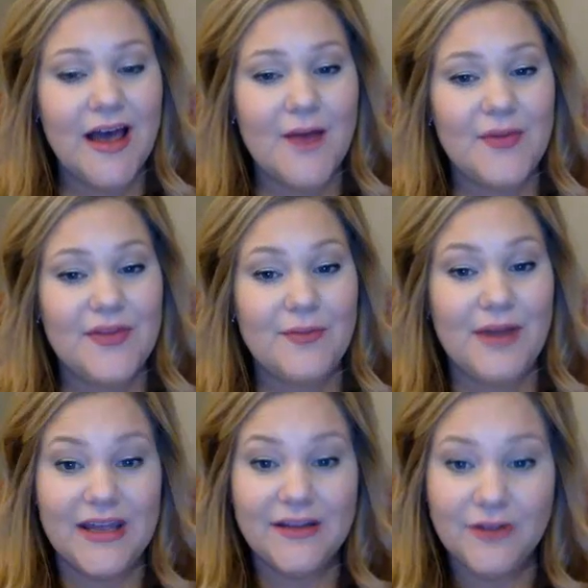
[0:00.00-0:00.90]
And then
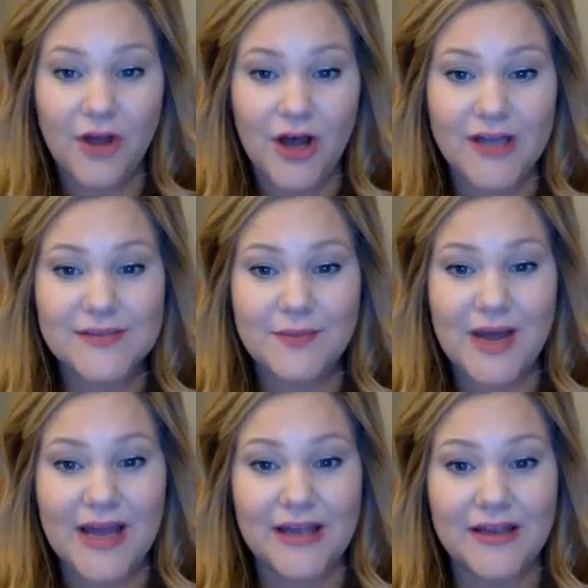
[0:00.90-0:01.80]
my in-laws,
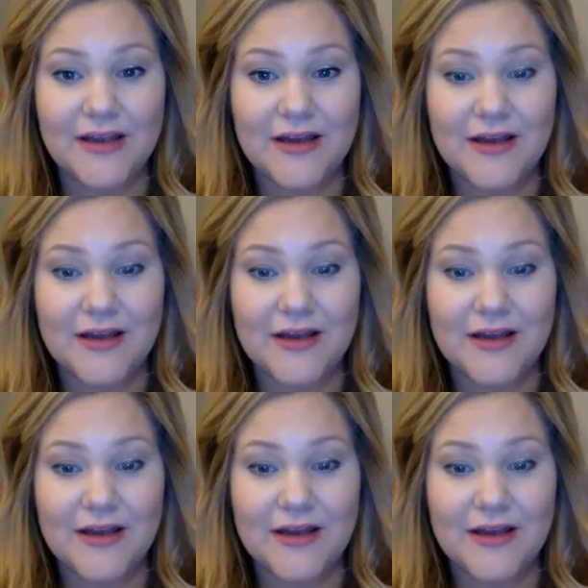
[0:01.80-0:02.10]
my